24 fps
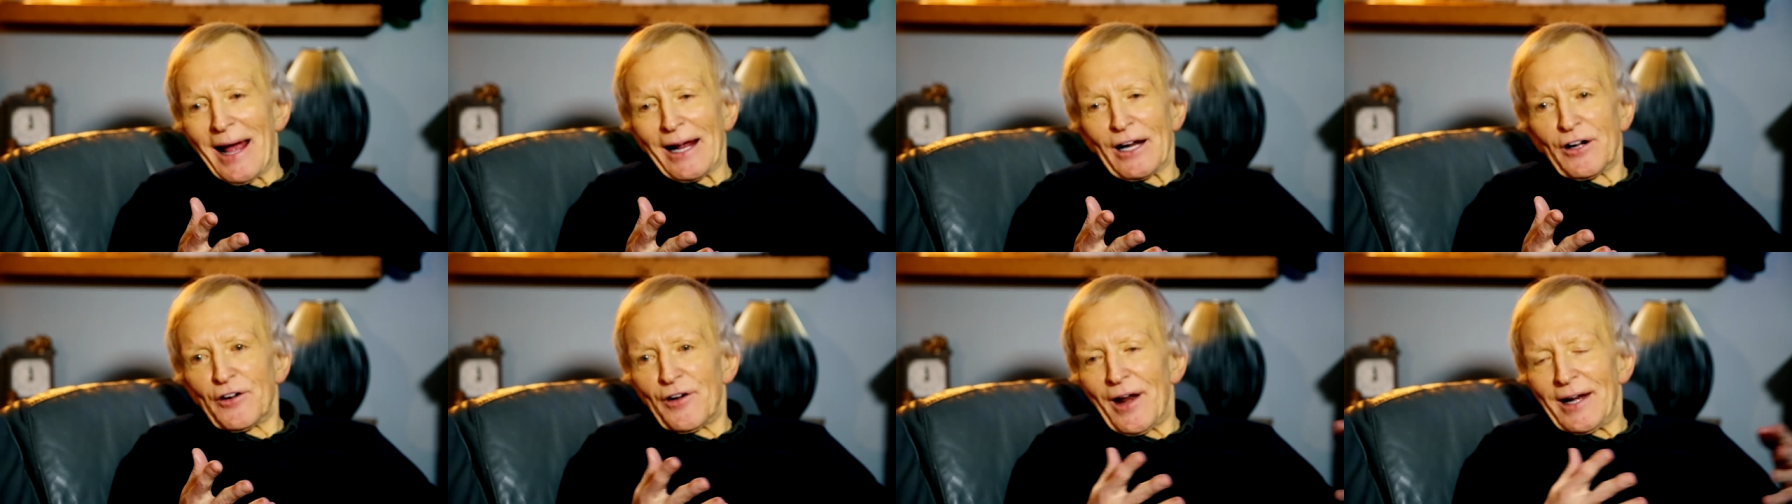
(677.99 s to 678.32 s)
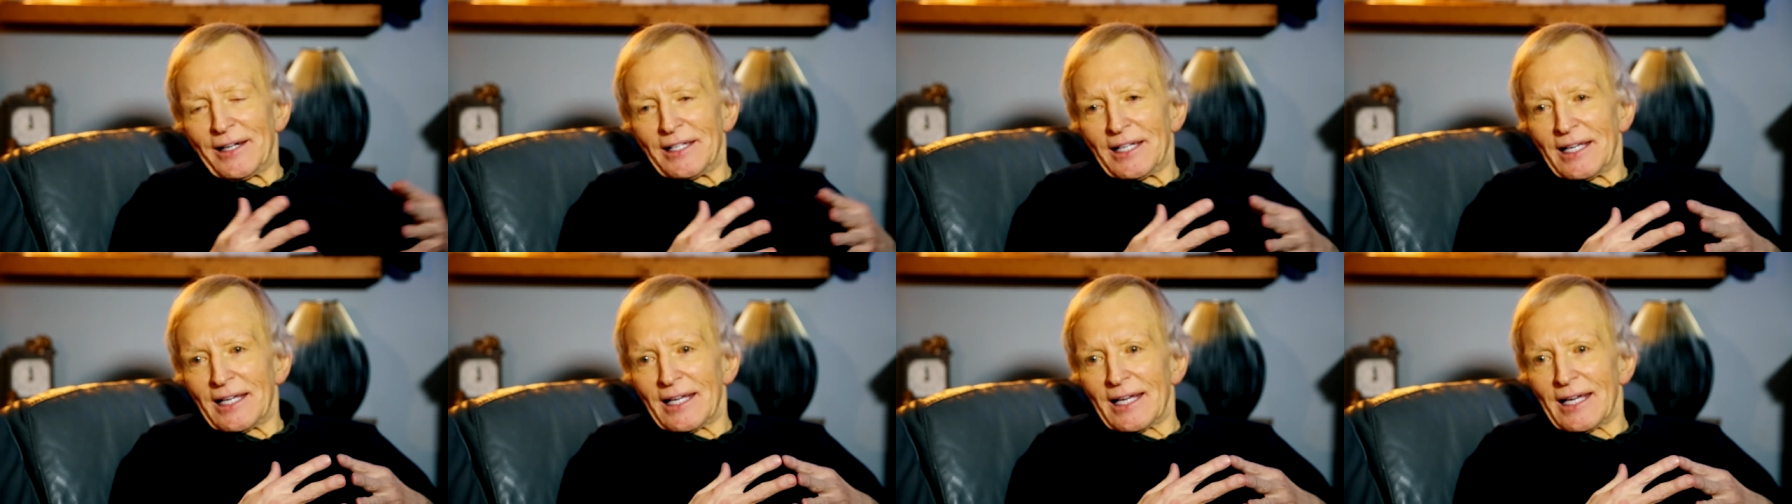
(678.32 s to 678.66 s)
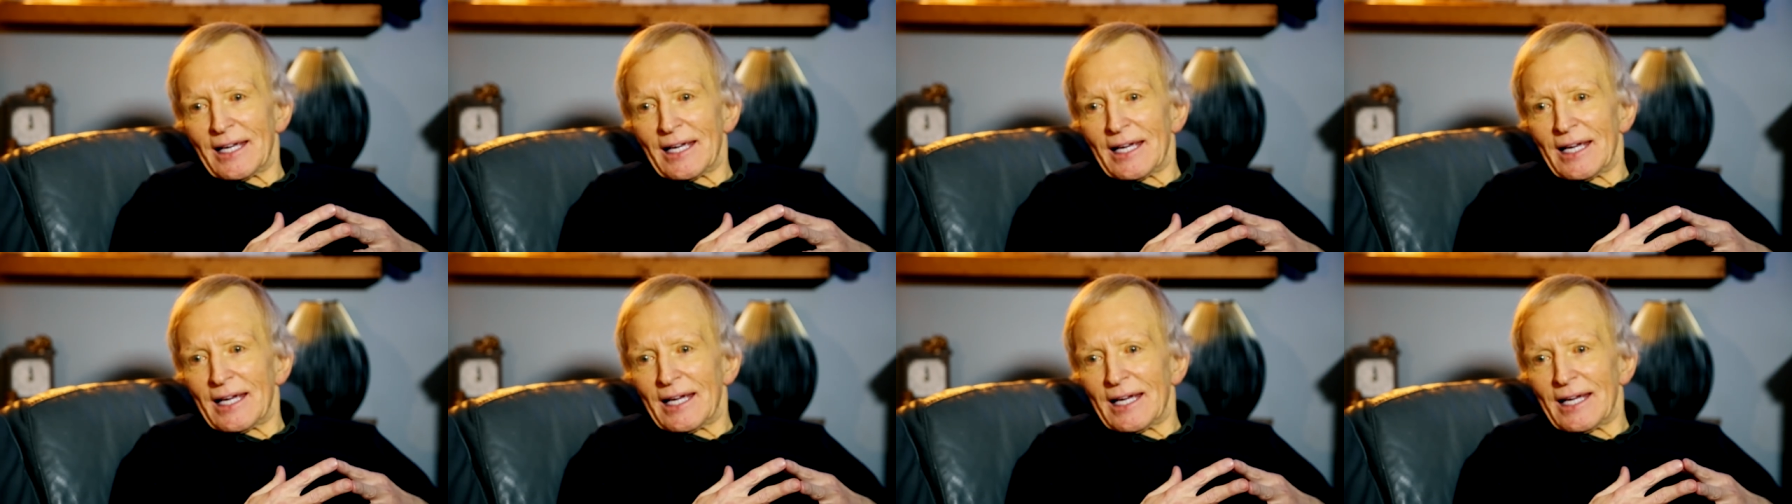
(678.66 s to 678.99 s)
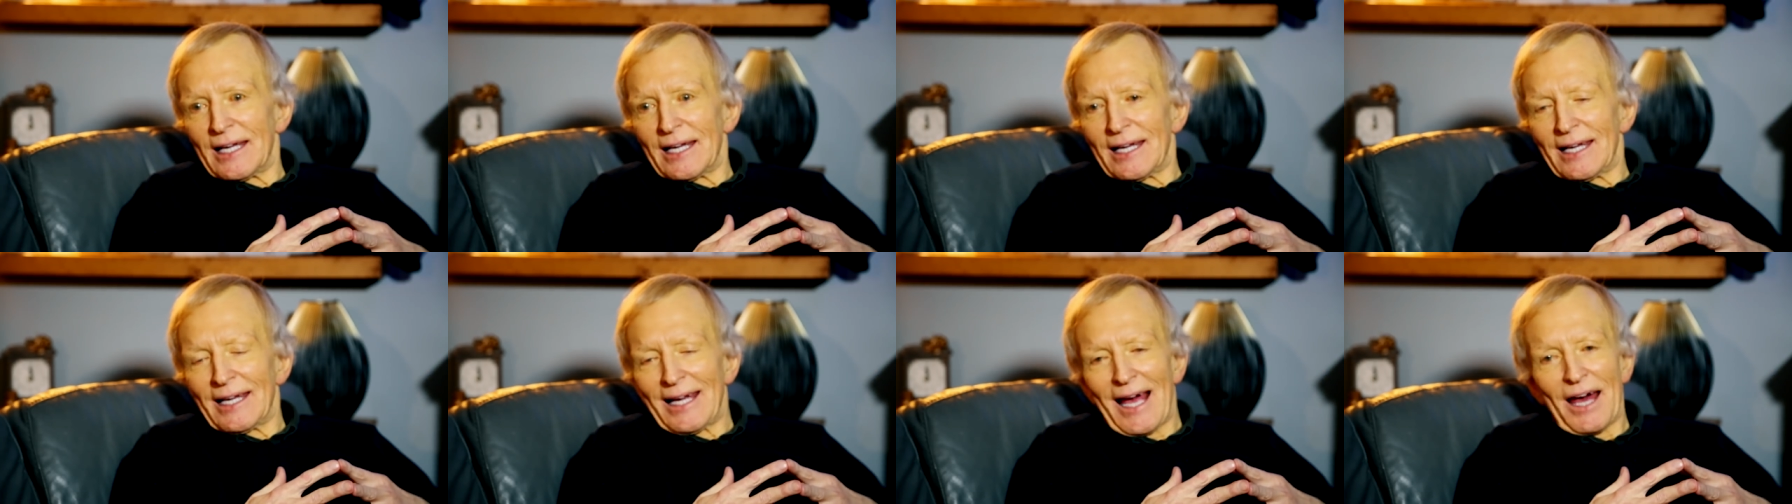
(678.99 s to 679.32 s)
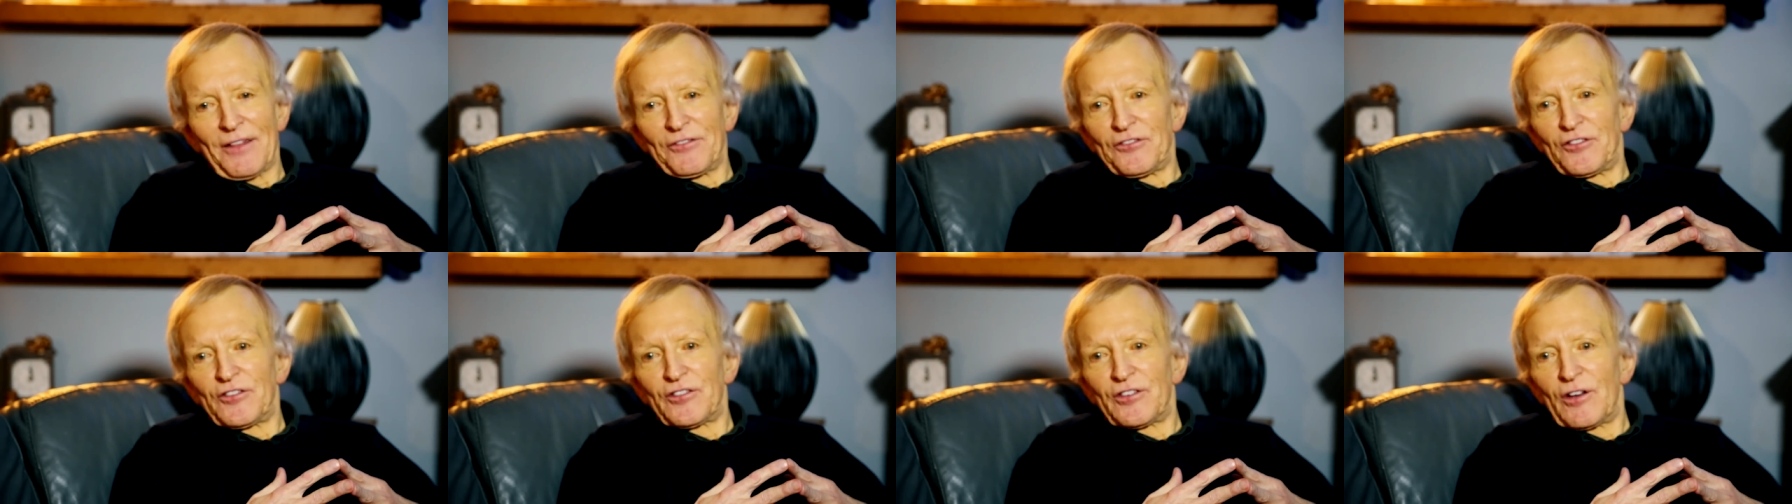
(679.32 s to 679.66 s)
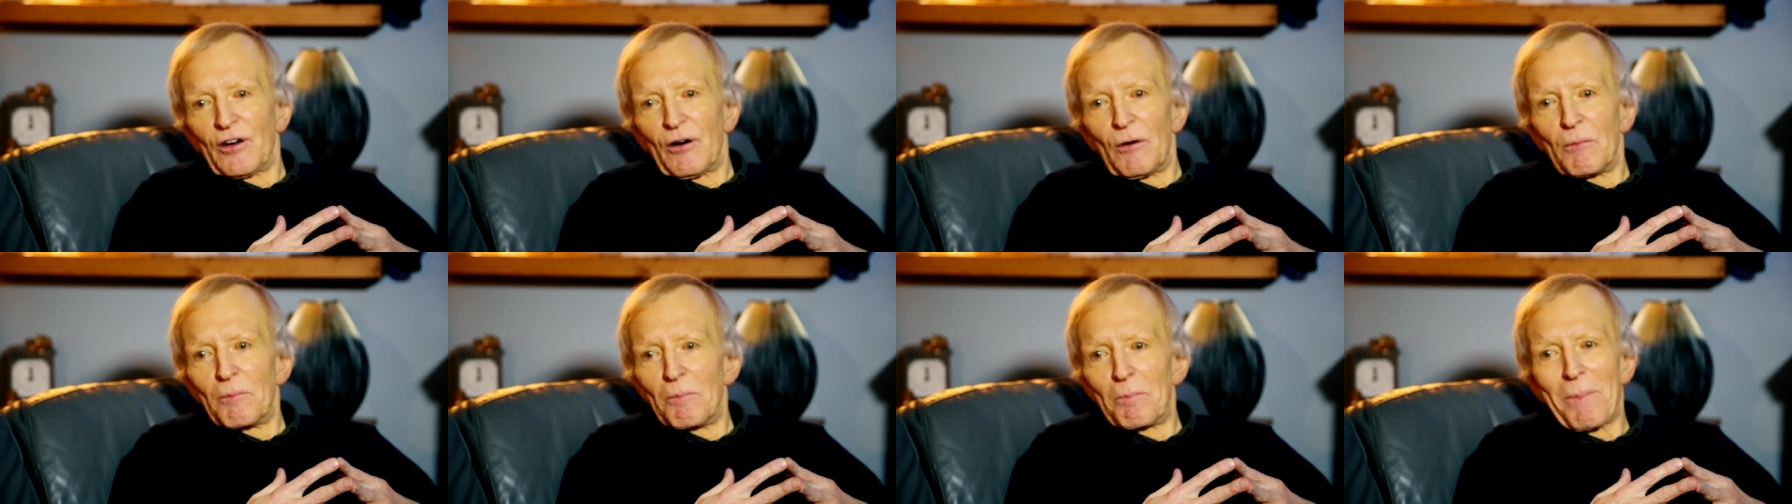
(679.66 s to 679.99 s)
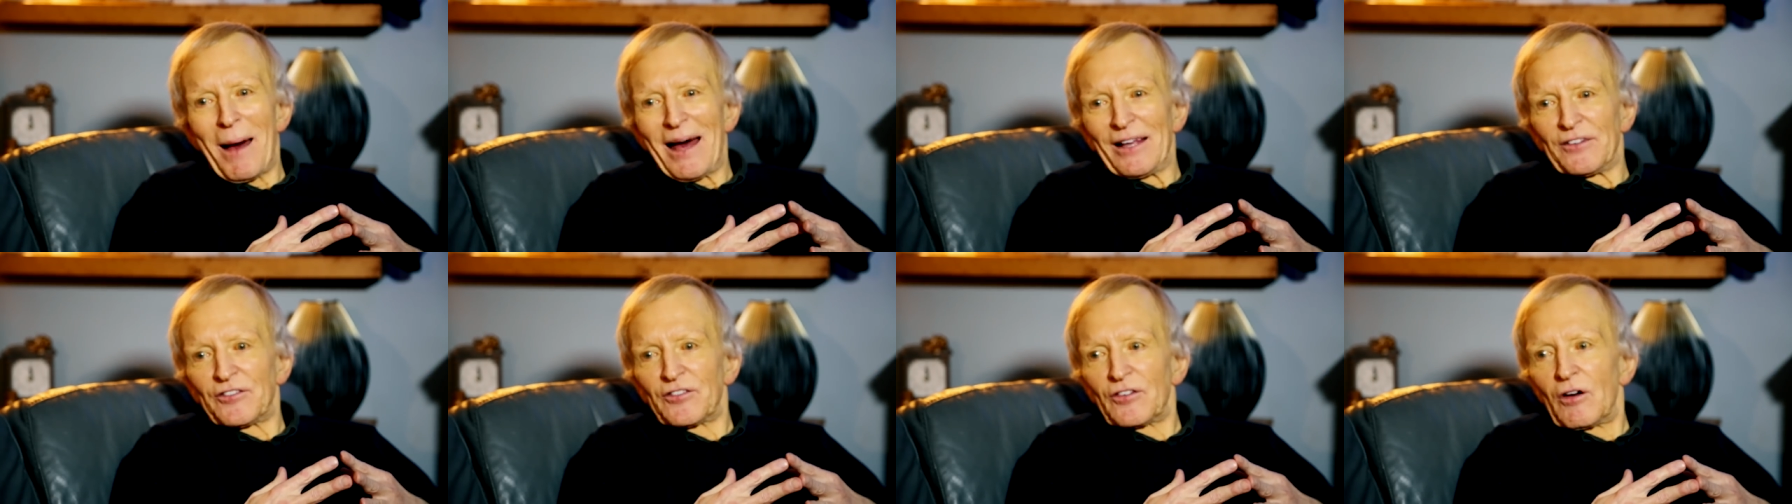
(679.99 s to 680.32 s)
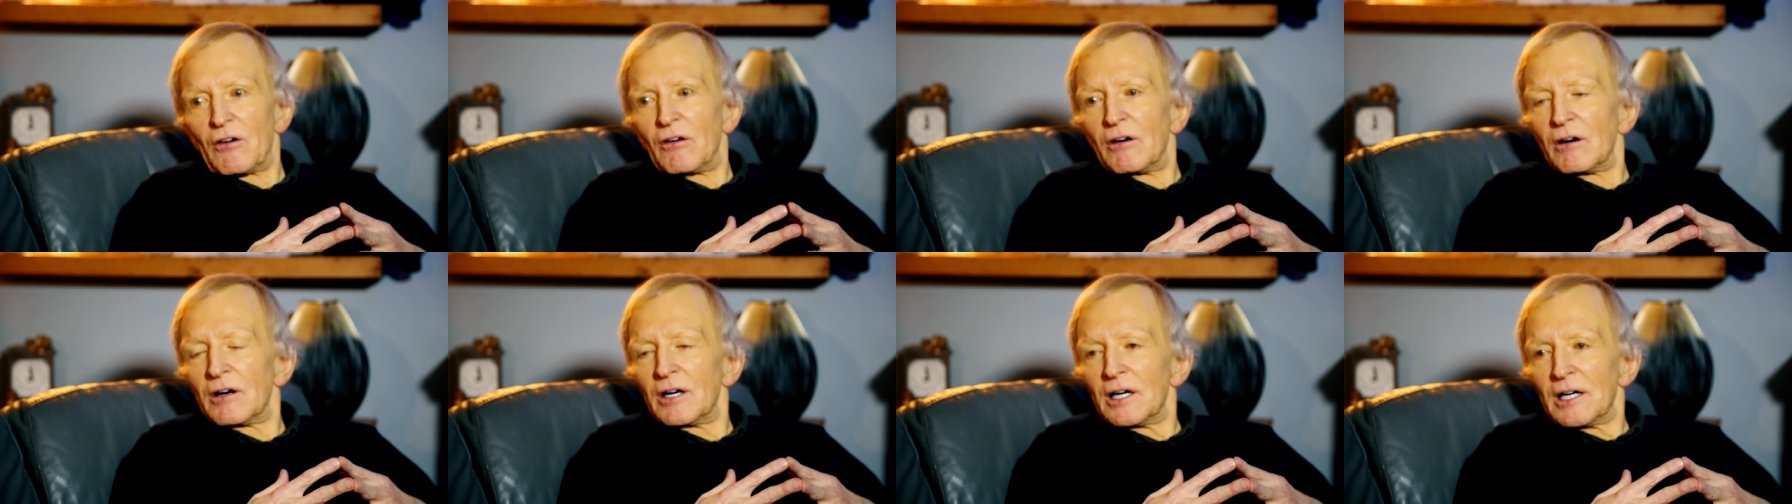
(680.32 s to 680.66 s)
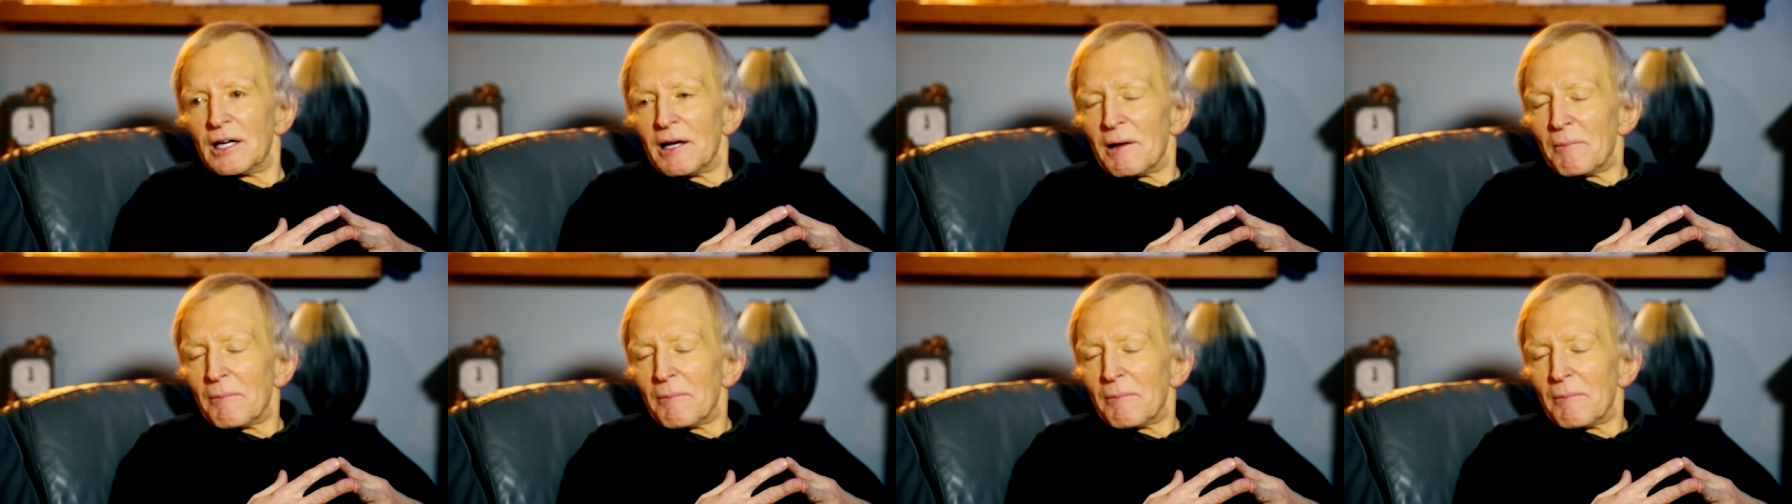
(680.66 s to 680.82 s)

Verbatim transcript: pancreatic cancer en passant.